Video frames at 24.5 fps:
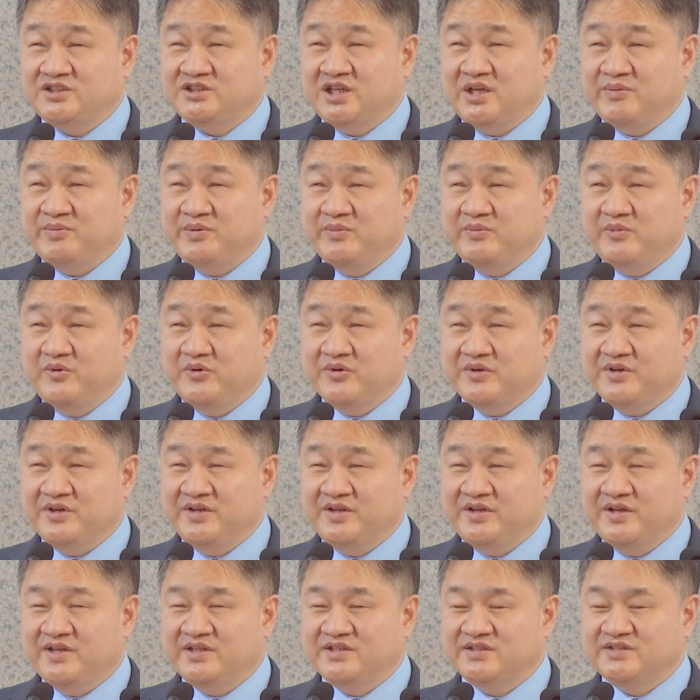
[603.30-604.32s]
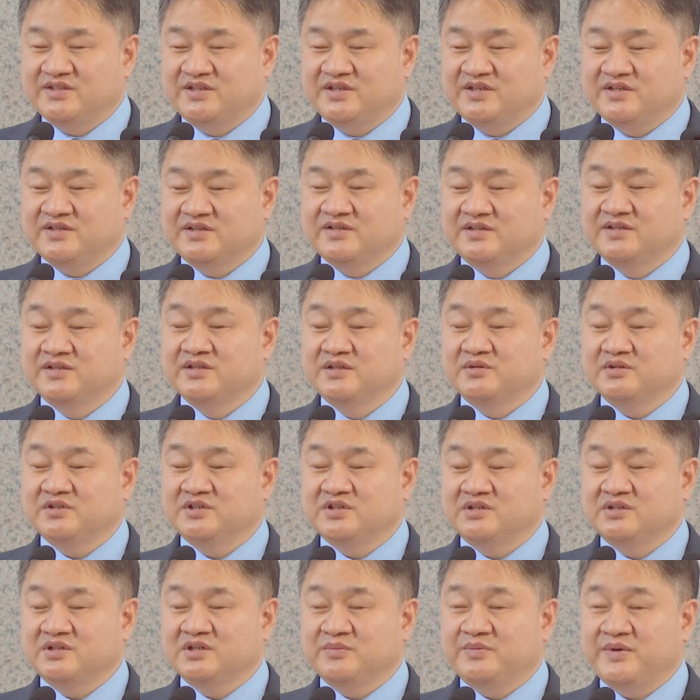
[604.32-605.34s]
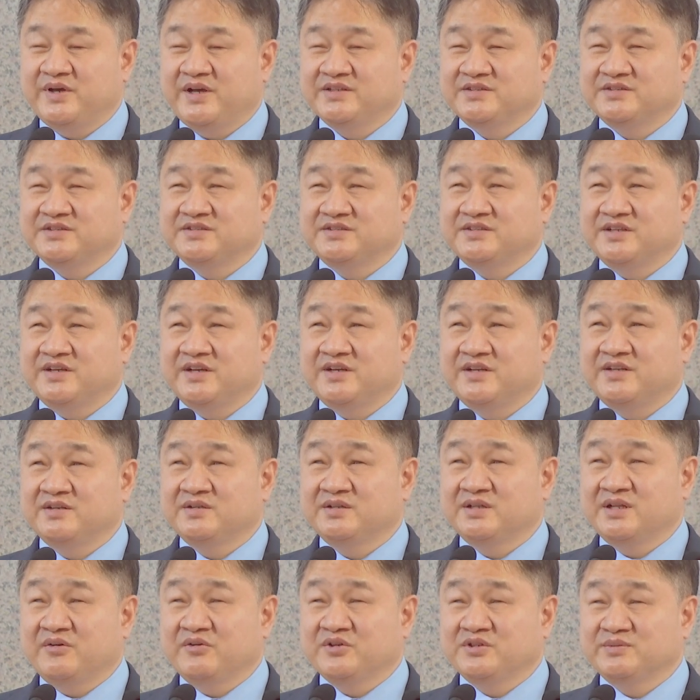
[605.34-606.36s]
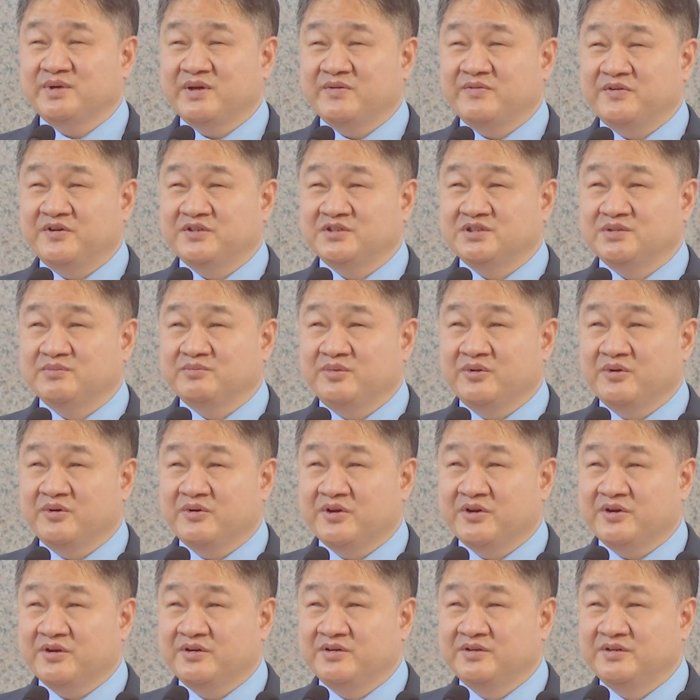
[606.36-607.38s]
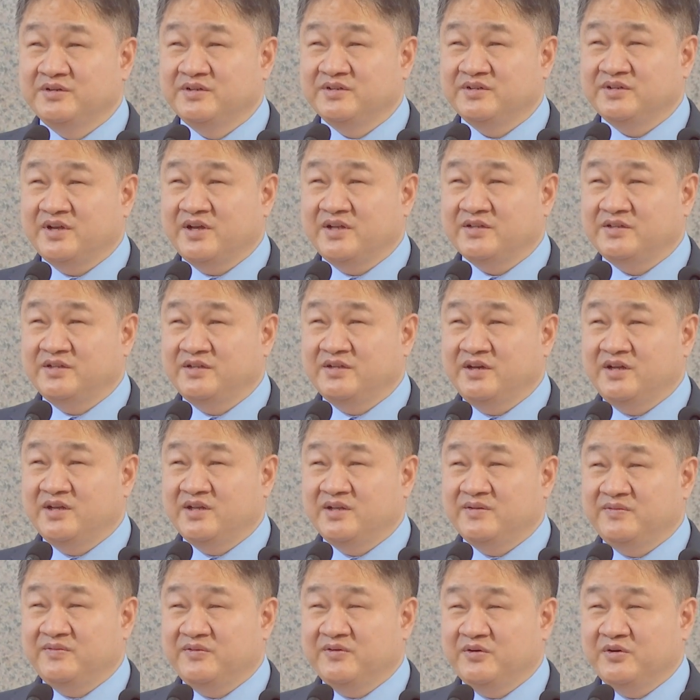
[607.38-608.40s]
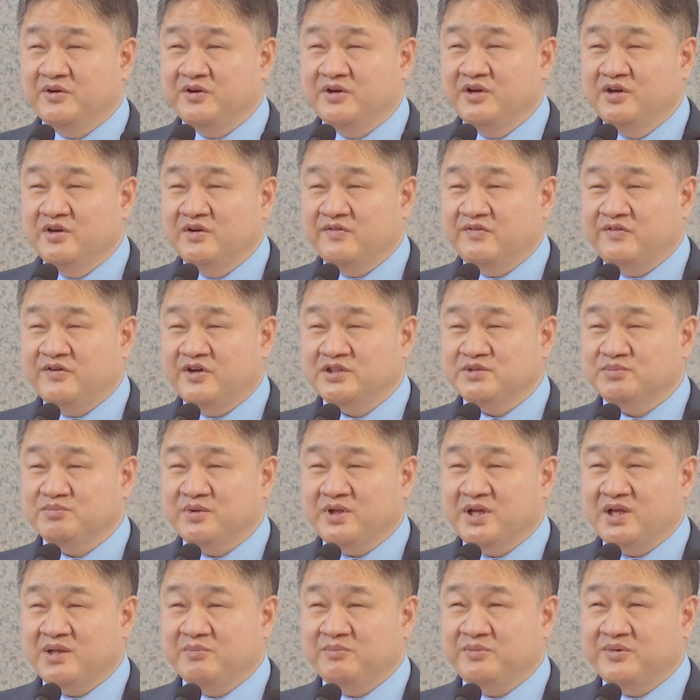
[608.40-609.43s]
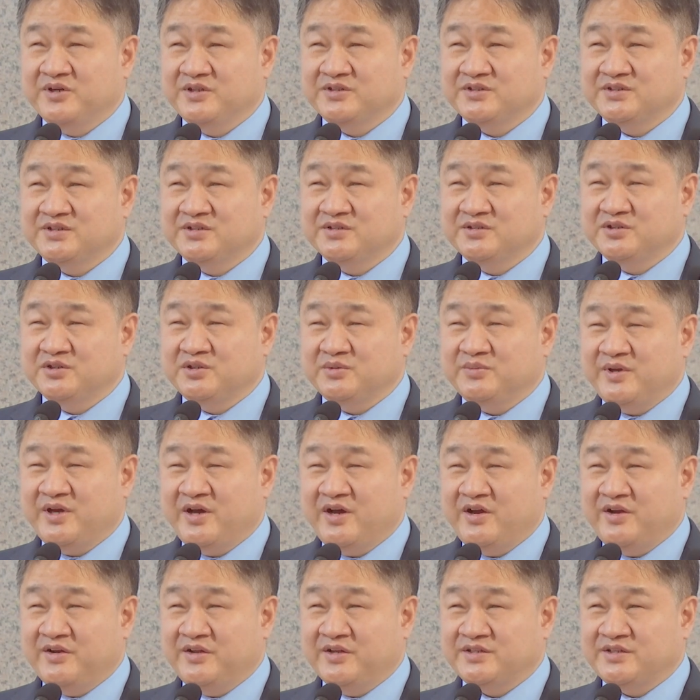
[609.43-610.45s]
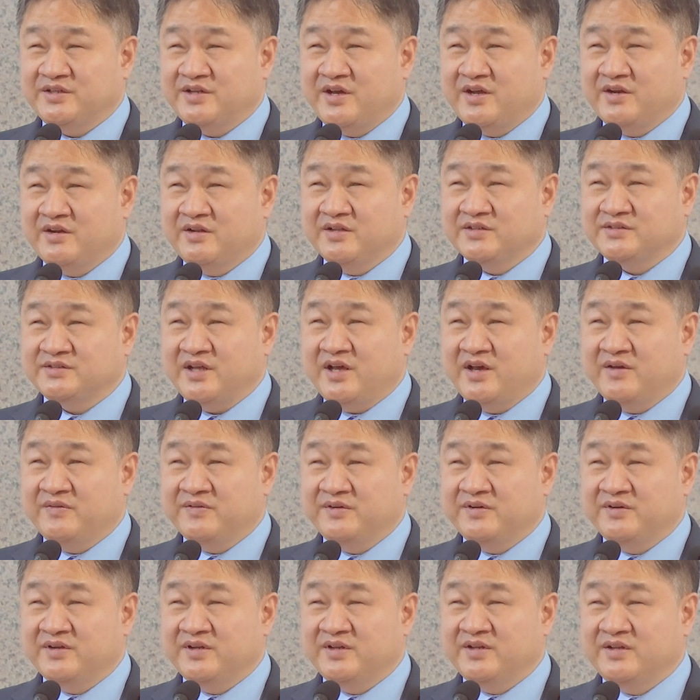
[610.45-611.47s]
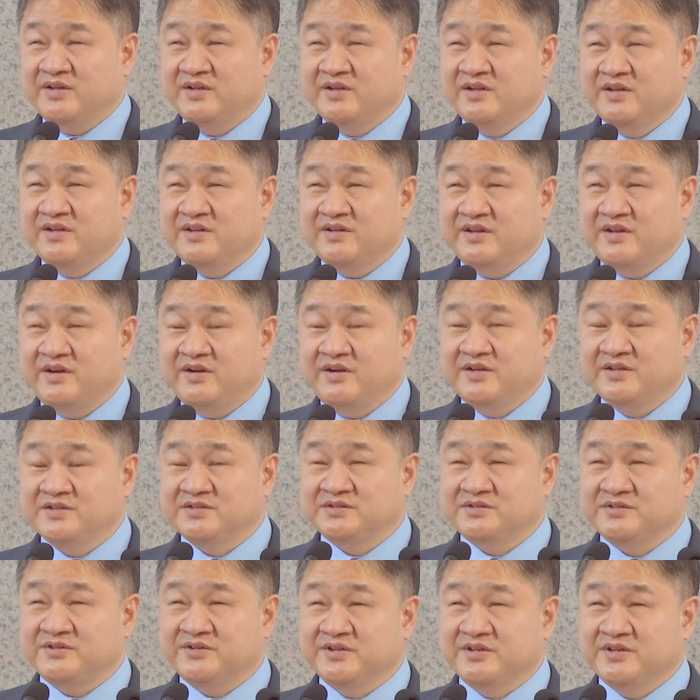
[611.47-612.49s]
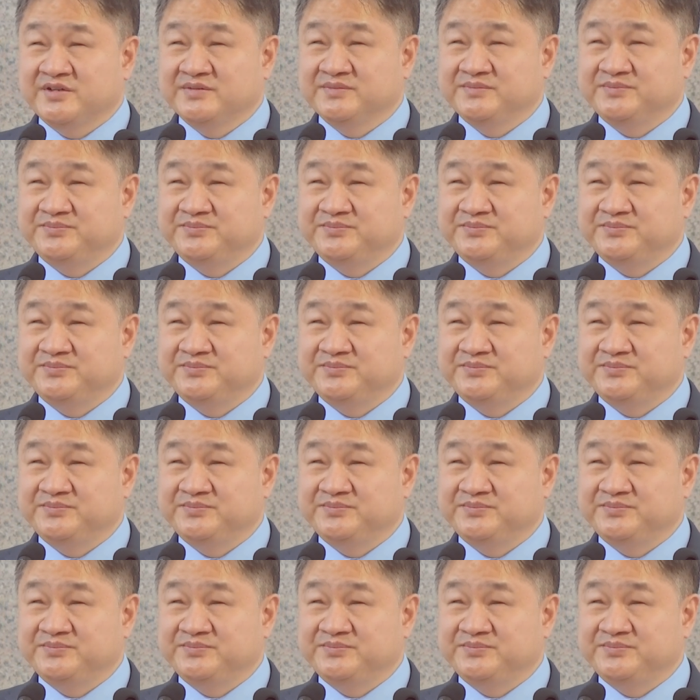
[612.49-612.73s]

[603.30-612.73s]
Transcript: J.P. Morgan, as the pastor said, that was my first employer, 1994, first blind person to be hired as an analyst ever in their history.